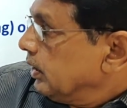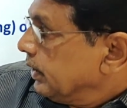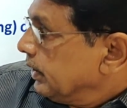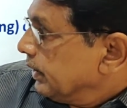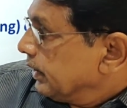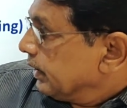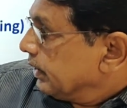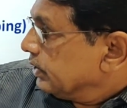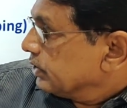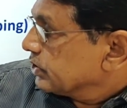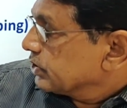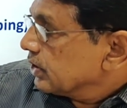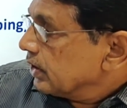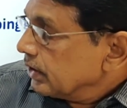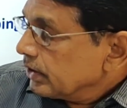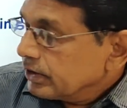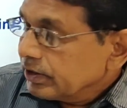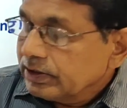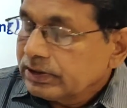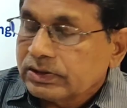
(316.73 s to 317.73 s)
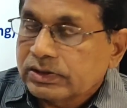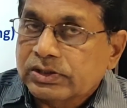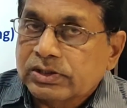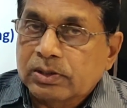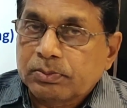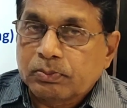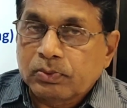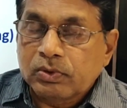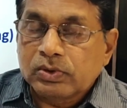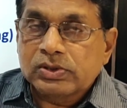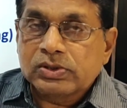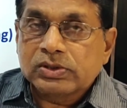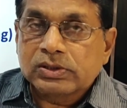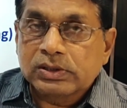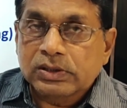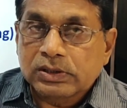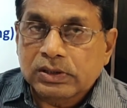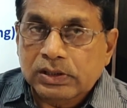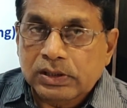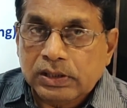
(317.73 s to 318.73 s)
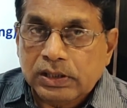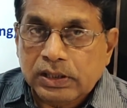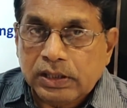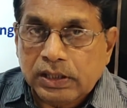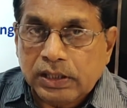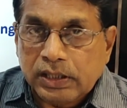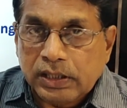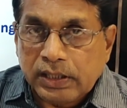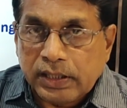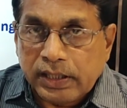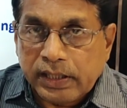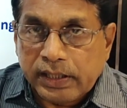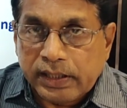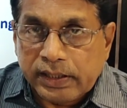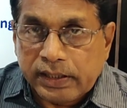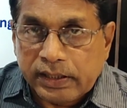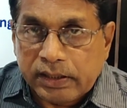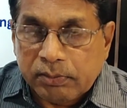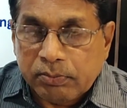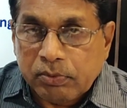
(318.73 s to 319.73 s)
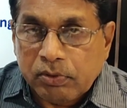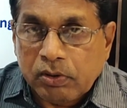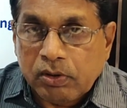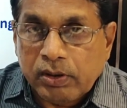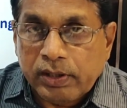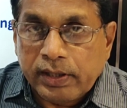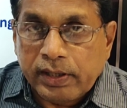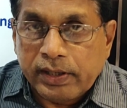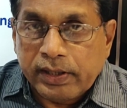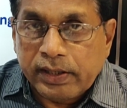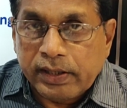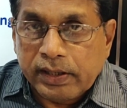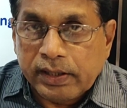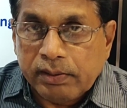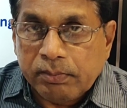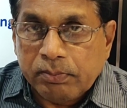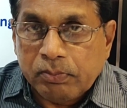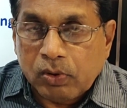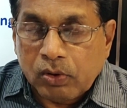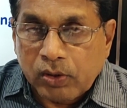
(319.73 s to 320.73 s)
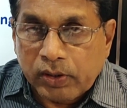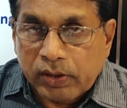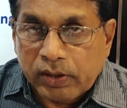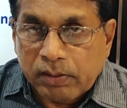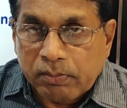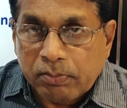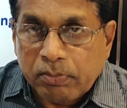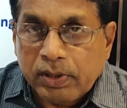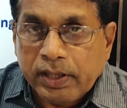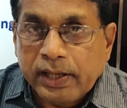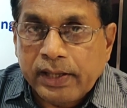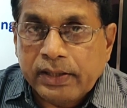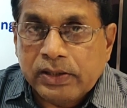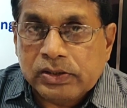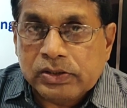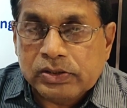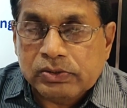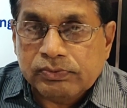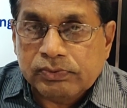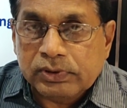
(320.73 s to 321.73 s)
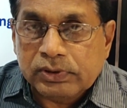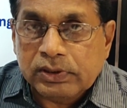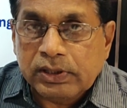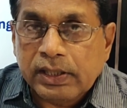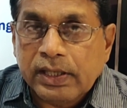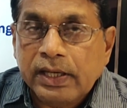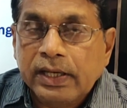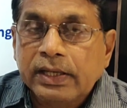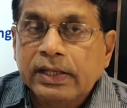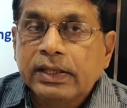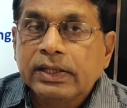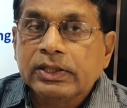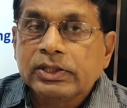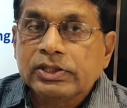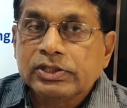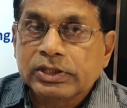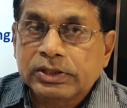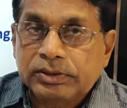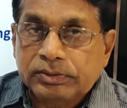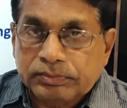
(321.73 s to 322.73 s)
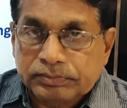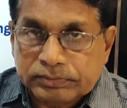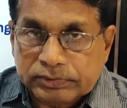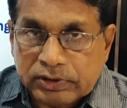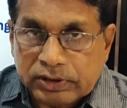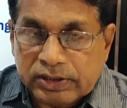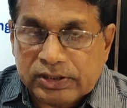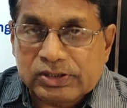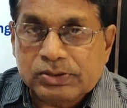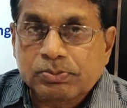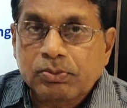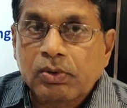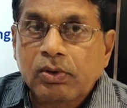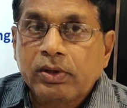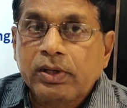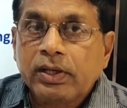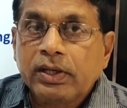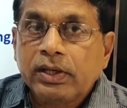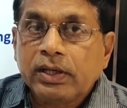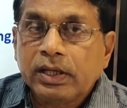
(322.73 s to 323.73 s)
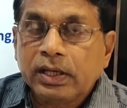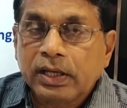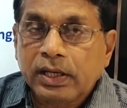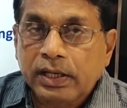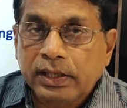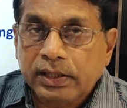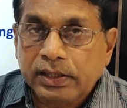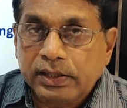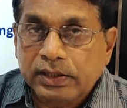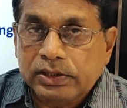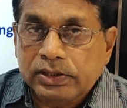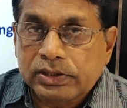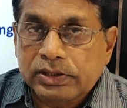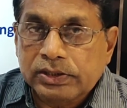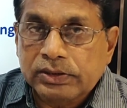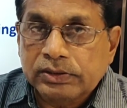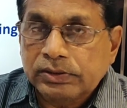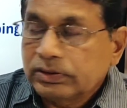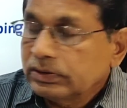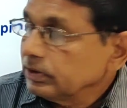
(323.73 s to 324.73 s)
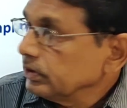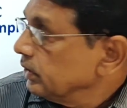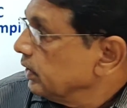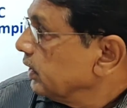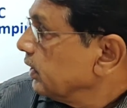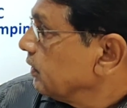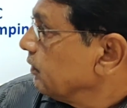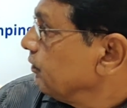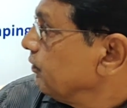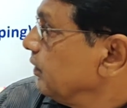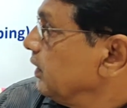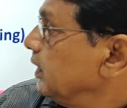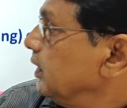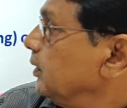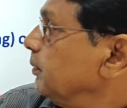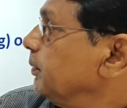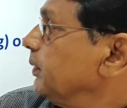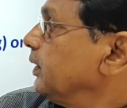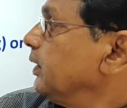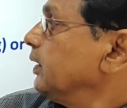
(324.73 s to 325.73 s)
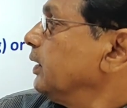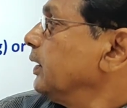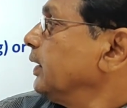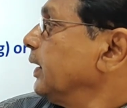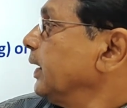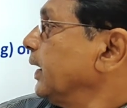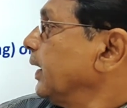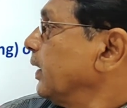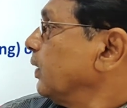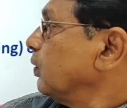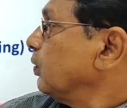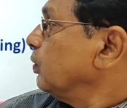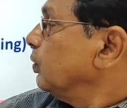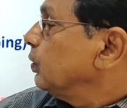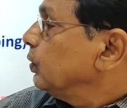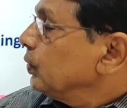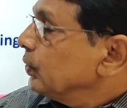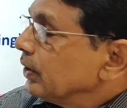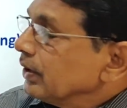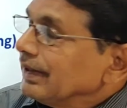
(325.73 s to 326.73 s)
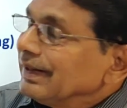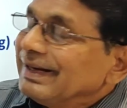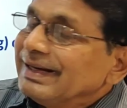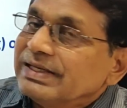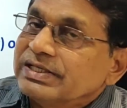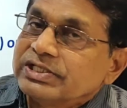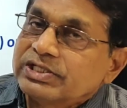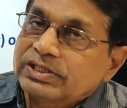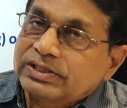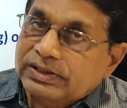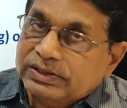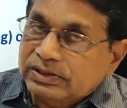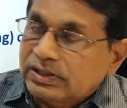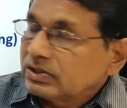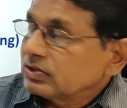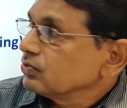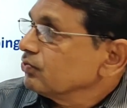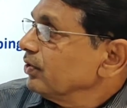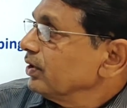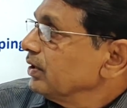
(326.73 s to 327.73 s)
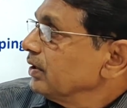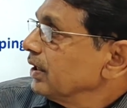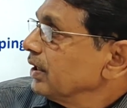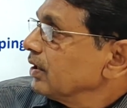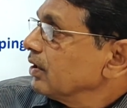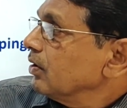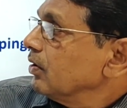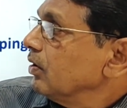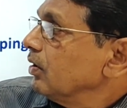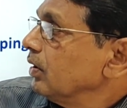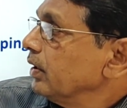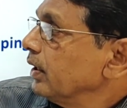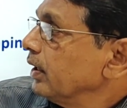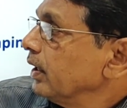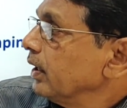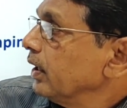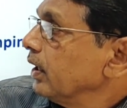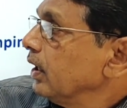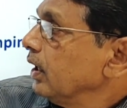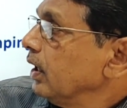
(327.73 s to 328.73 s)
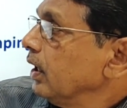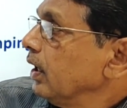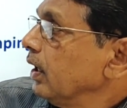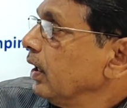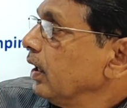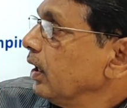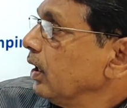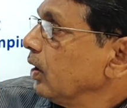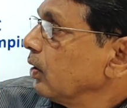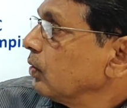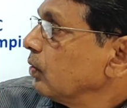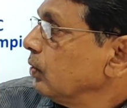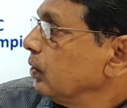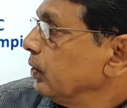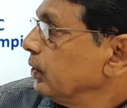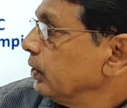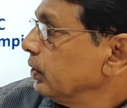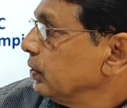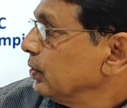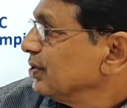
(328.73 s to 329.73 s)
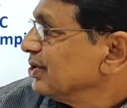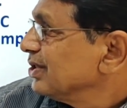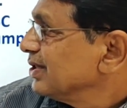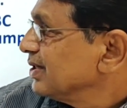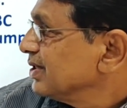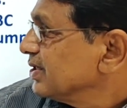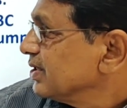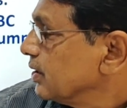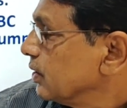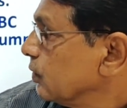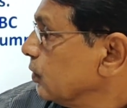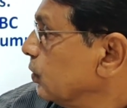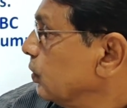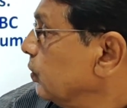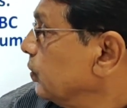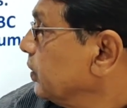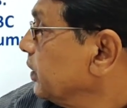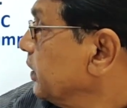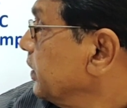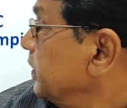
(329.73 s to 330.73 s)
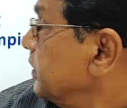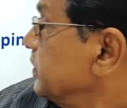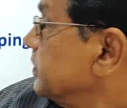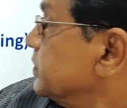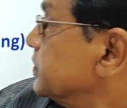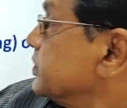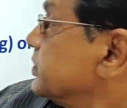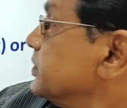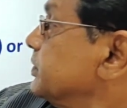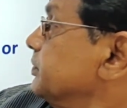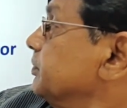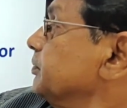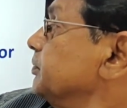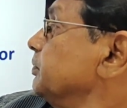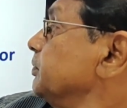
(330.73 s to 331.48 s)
Resulting, suppose an antibody binds with antigen, corresponding antigen, there will be an agglutination. That's why they are called agglutinogens, agglutinins.